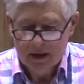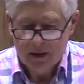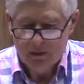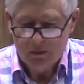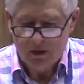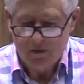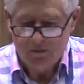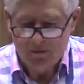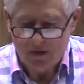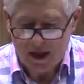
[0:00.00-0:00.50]

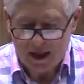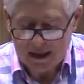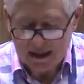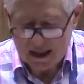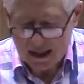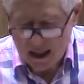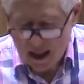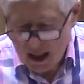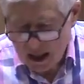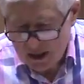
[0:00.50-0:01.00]
We find
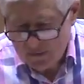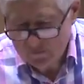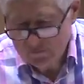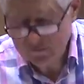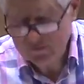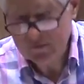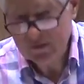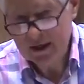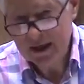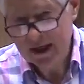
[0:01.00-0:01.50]

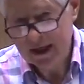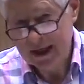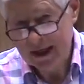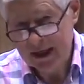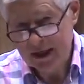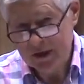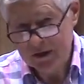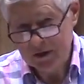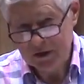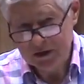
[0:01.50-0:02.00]
life
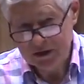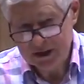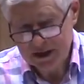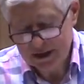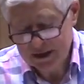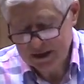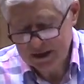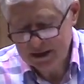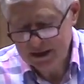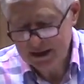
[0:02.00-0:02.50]
and
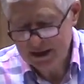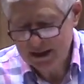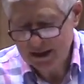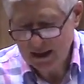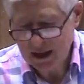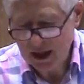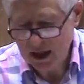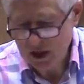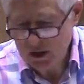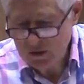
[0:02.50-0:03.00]
identity
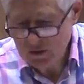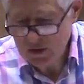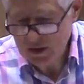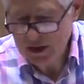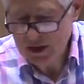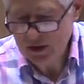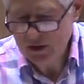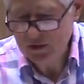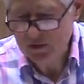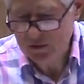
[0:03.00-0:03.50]

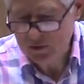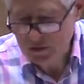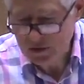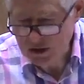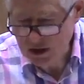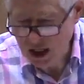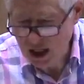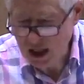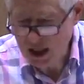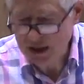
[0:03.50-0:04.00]
only through
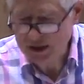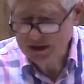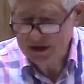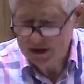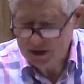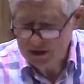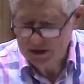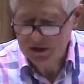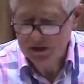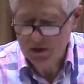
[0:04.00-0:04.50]
God
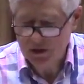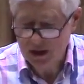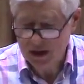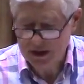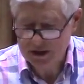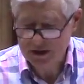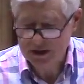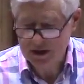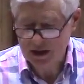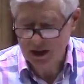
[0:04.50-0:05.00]
in Christ.